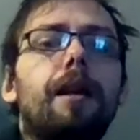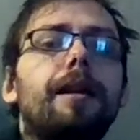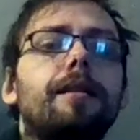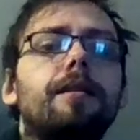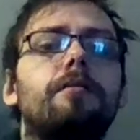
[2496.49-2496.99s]

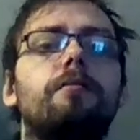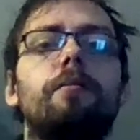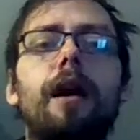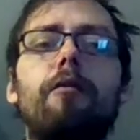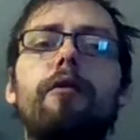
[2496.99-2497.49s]
Please
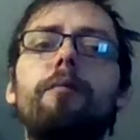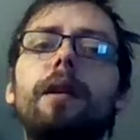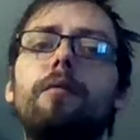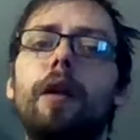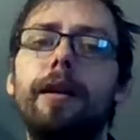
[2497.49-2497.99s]
bear with
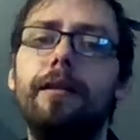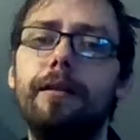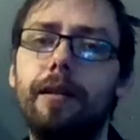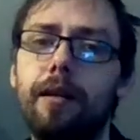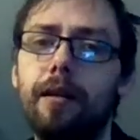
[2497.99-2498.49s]
me
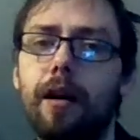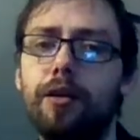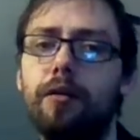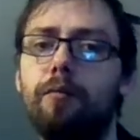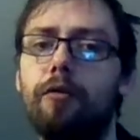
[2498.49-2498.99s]
when I
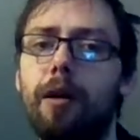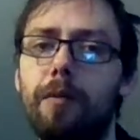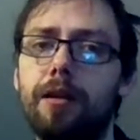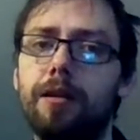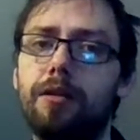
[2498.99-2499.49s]
do
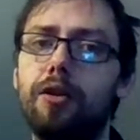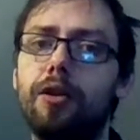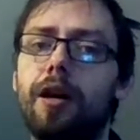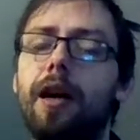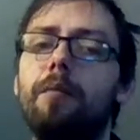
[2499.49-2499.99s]
premieres,
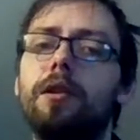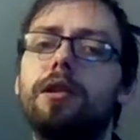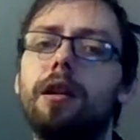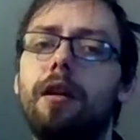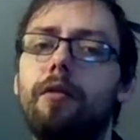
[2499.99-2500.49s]
because I am a
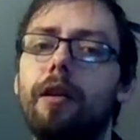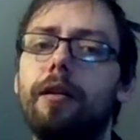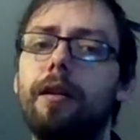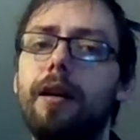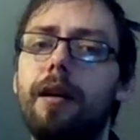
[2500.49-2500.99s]

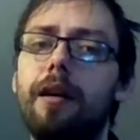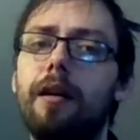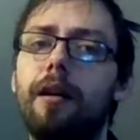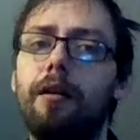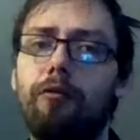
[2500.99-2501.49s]
slower
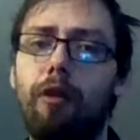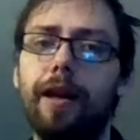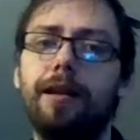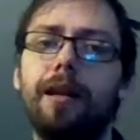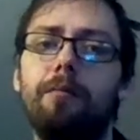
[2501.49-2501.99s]
at
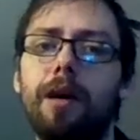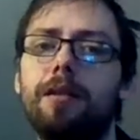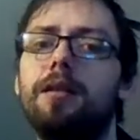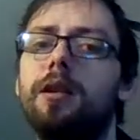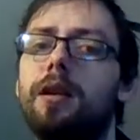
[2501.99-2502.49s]
writing
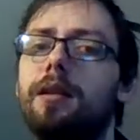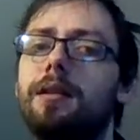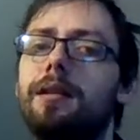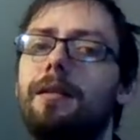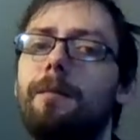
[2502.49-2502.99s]

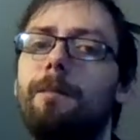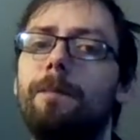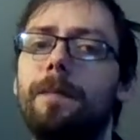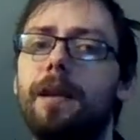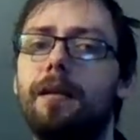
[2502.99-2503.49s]
messages
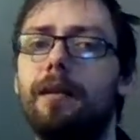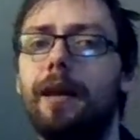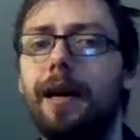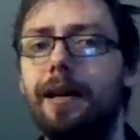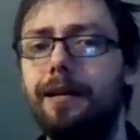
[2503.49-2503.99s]

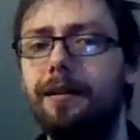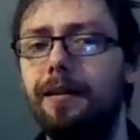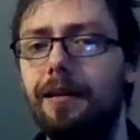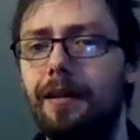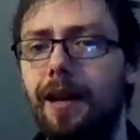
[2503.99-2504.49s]

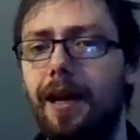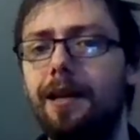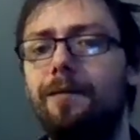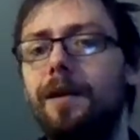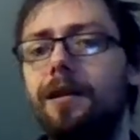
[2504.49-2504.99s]
than
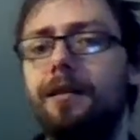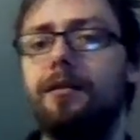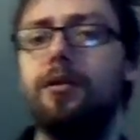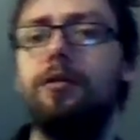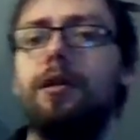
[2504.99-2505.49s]

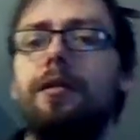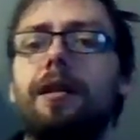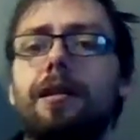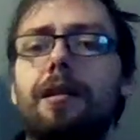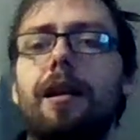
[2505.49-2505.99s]
anything due to
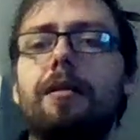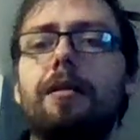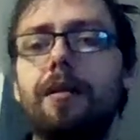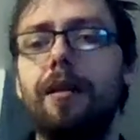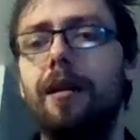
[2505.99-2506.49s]

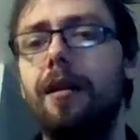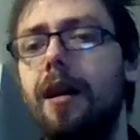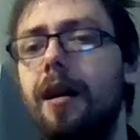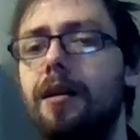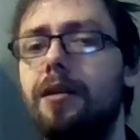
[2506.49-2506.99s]
dyslexia.
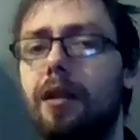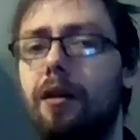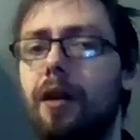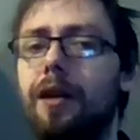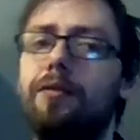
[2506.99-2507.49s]

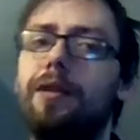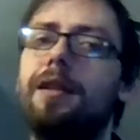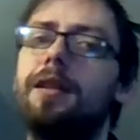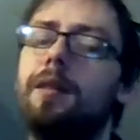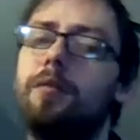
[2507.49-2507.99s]
So I do
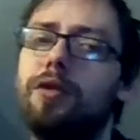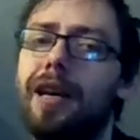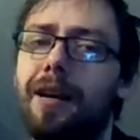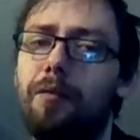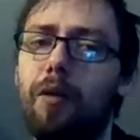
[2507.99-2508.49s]
need to double
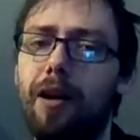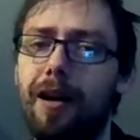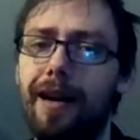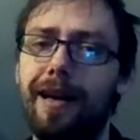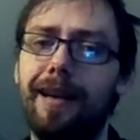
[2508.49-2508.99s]
check what
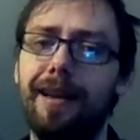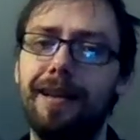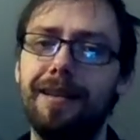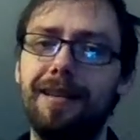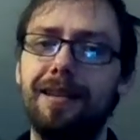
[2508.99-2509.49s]
I
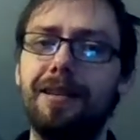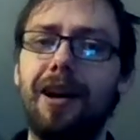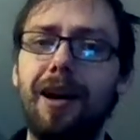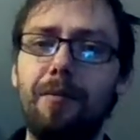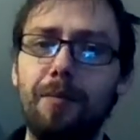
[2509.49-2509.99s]

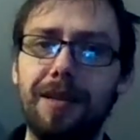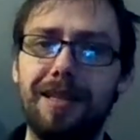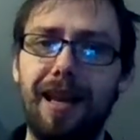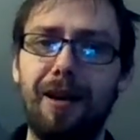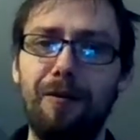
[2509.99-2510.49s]
type
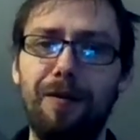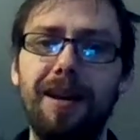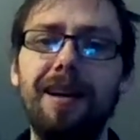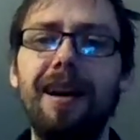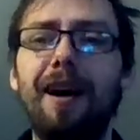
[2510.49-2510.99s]
myself.
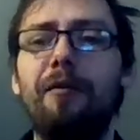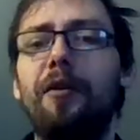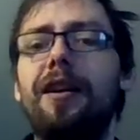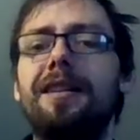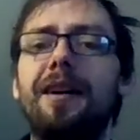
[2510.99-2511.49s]

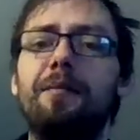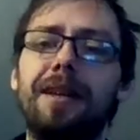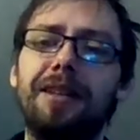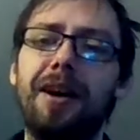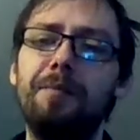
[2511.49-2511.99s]
Otherwise, I'll
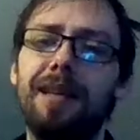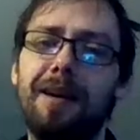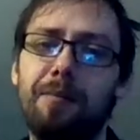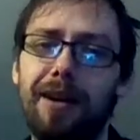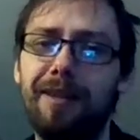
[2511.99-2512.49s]
be timed
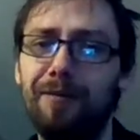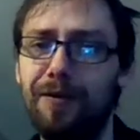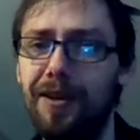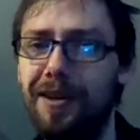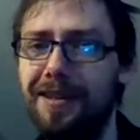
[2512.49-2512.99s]
out by
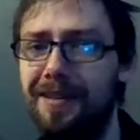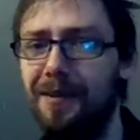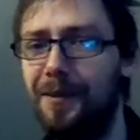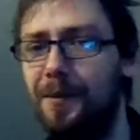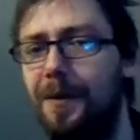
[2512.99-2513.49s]
Infinite
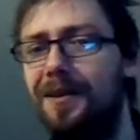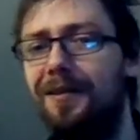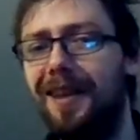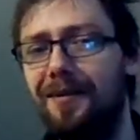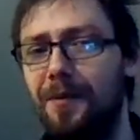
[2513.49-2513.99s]
or one
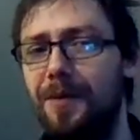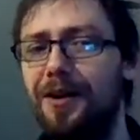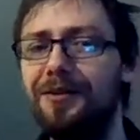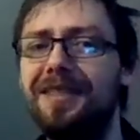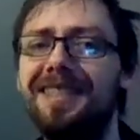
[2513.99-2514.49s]
of the other
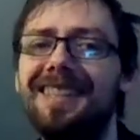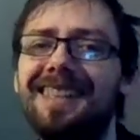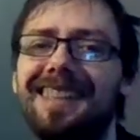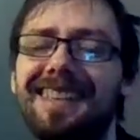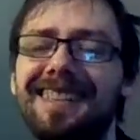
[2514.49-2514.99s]
mods,
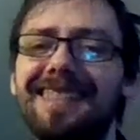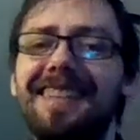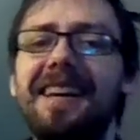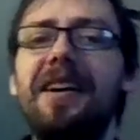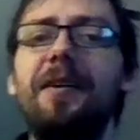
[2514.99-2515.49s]

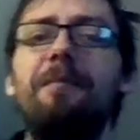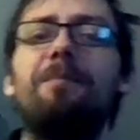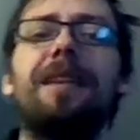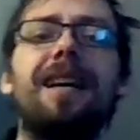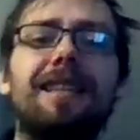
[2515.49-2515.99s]

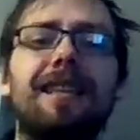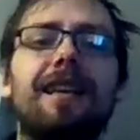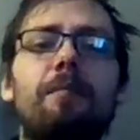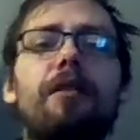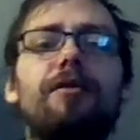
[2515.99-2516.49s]
as
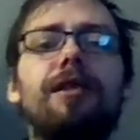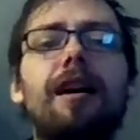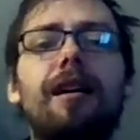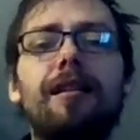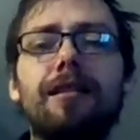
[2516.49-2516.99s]
my
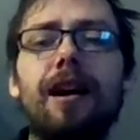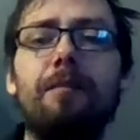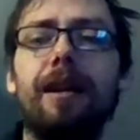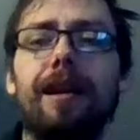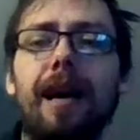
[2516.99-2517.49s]

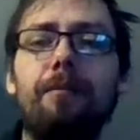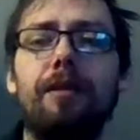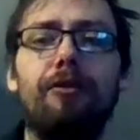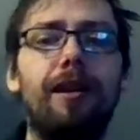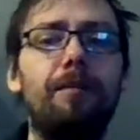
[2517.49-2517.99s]
typing can
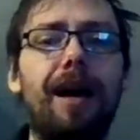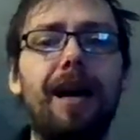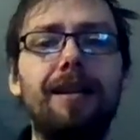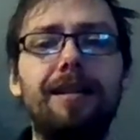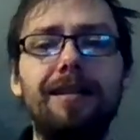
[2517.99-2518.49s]
be really
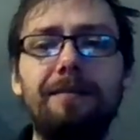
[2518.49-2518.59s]
bad.